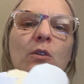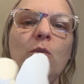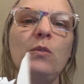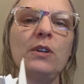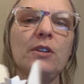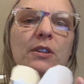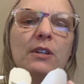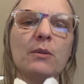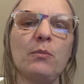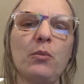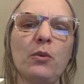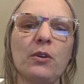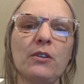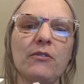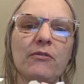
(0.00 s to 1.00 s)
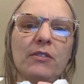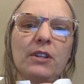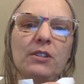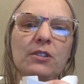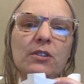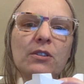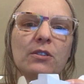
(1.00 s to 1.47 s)
one of the important
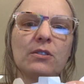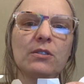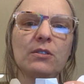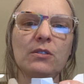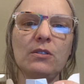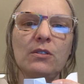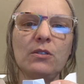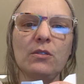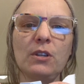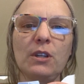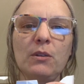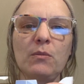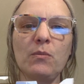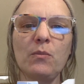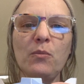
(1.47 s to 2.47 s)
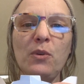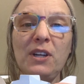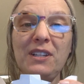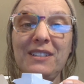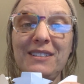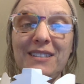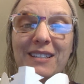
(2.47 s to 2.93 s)
features during
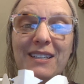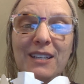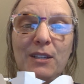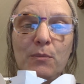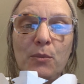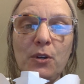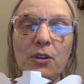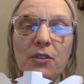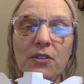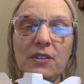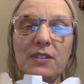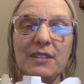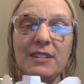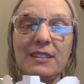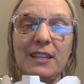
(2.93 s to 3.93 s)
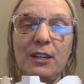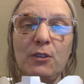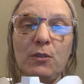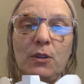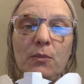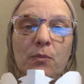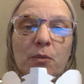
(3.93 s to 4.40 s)
pregnancy and birth is the
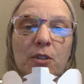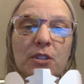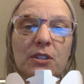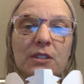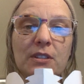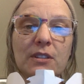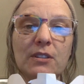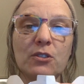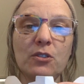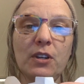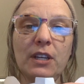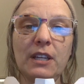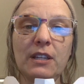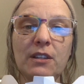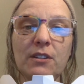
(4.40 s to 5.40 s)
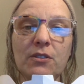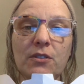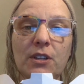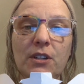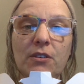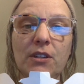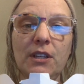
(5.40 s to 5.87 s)
sacrum, which is the triangular
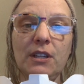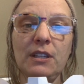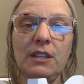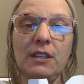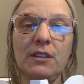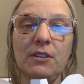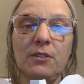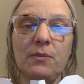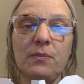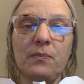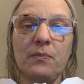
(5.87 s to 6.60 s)
area here.